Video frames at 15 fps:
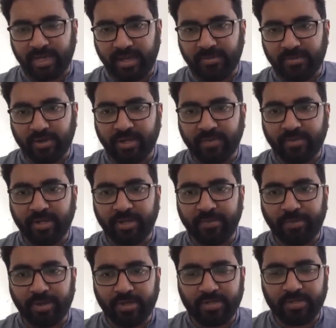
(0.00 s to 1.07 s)
I'm talking about the
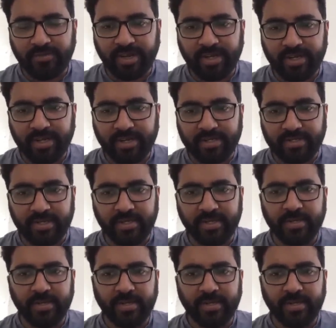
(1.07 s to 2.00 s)
importance of writing an essay.